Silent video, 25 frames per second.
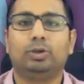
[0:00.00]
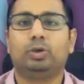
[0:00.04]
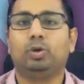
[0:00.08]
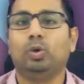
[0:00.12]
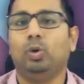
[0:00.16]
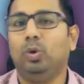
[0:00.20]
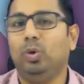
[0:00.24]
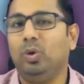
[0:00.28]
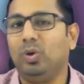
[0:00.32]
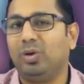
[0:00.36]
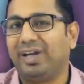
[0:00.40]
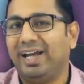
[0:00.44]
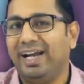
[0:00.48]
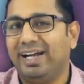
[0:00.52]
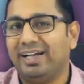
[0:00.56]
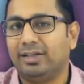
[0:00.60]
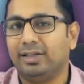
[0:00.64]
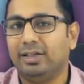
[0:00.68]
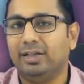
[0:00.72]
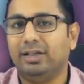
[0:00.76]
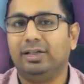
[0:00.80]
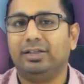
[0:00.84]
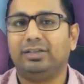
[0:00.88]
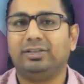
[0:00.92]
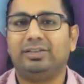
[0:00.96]
to look
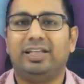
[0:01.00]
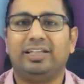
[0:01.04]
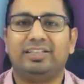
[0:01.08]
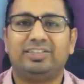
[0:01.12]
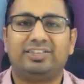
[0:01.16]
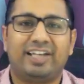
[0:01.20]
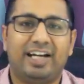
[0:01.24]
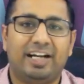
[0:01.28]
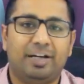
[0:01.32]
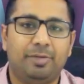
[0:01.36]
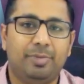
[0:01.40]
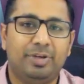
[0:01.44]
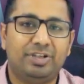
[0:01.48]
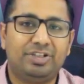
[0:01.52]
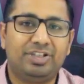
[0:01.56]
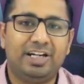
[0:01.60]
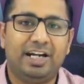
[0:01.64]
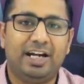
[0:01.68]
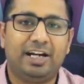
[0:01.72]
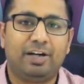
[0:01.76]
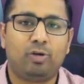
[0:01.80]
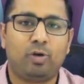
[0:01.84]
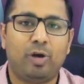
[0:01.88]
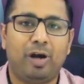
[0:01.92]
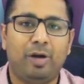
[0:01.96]
at the admission
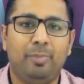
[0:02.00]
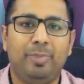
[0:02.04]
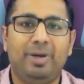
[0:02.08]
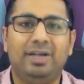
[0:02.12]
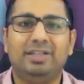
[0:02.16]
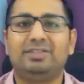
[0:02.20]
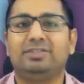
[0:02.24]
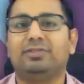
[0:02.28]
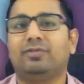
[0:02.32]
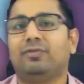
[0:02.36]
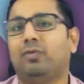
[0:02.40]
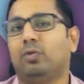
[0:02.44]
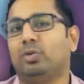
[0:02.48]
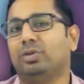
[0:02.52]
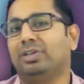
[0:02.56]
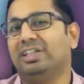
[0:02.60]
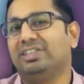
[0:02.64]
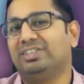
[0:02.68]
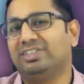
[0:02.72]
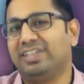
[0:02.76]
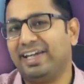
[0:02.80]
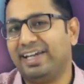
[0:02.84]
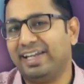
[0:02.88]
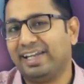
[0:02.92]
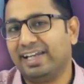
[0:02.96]
requirements for the
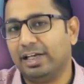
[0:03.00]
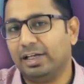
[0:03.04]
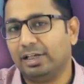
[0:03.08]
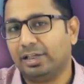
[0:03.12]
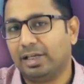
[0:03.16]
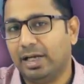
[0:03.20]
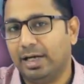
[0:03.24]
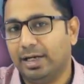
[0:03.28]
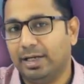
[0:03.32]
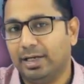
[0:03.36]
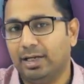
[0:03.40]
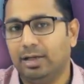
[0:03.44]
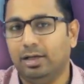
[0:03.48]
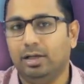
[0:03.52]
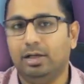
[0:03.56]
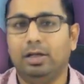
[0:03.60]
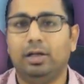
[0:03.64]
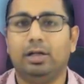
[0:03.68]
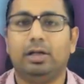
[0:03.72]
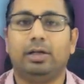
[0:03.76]
studying in Canada.